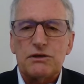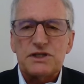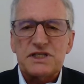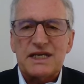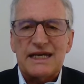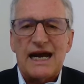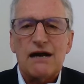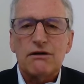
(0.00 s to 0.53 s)
its
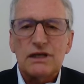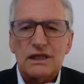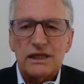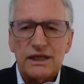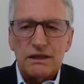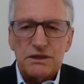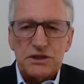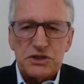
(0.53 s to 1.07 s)
current
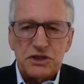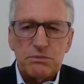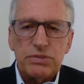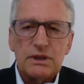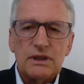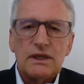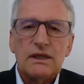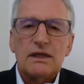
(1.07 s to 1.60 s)

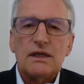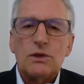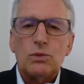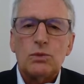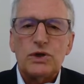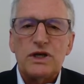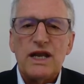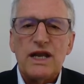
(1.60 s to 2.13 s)
leadership
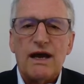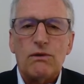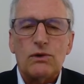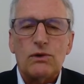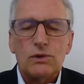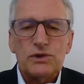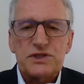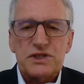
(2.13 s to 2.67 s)
would now
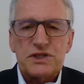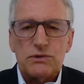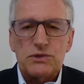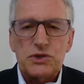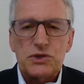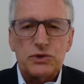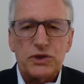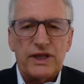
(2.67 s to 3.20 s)
also
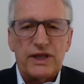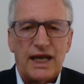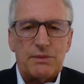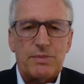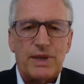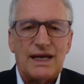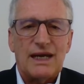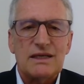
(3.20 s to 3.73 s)
join that
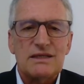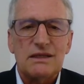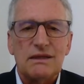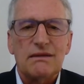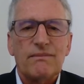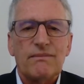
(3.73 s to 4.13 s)
party.